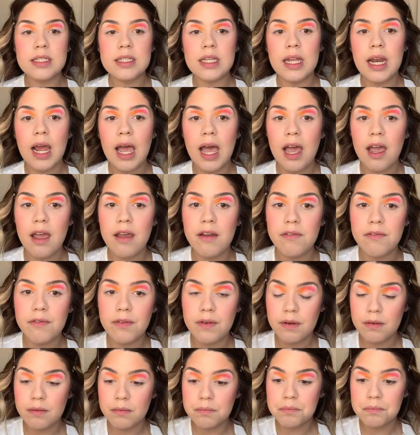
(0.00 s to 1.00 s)
that I've
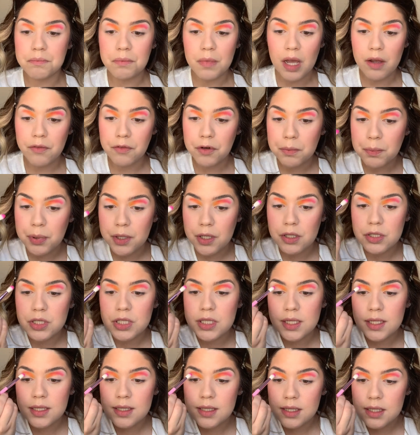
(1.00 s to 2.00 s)
ever
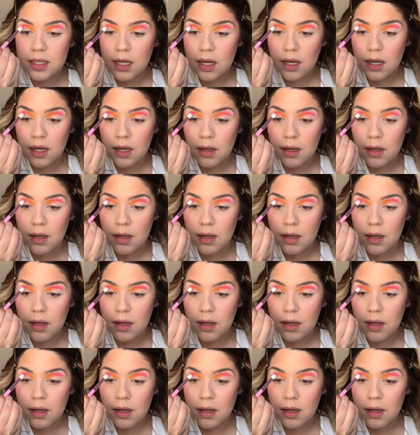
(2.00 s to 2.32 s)
purchased.